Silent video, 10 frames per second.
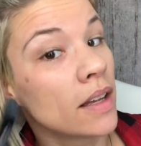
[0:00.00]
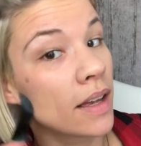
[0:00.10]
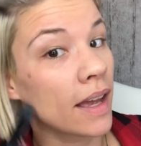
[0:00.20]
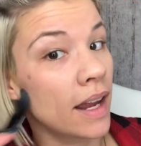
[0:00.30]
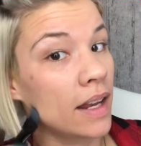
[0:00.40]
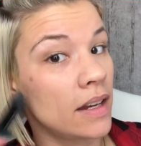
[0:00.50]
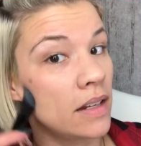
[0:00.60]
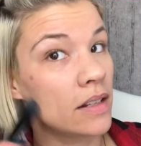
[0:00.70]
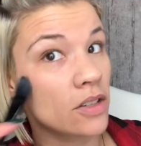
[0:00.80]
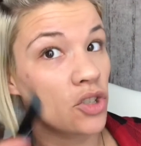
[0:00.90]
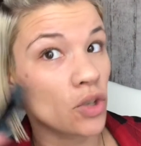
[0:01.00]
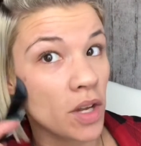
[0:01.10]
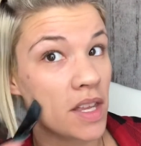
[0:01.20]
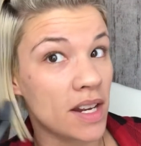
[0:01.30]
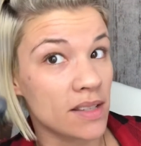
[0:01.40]
and show you
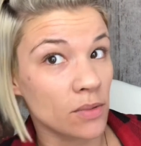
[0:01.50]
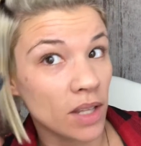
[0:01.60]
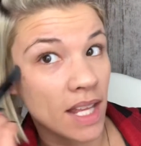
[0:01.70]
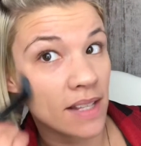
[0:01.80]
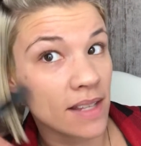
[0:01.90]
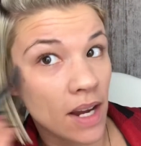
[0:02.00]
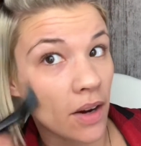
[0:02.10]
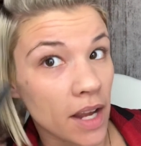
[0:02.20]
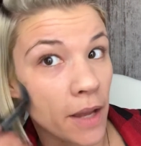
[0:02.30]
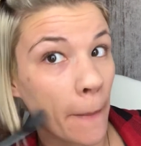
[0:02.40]
that it isn't really that scary.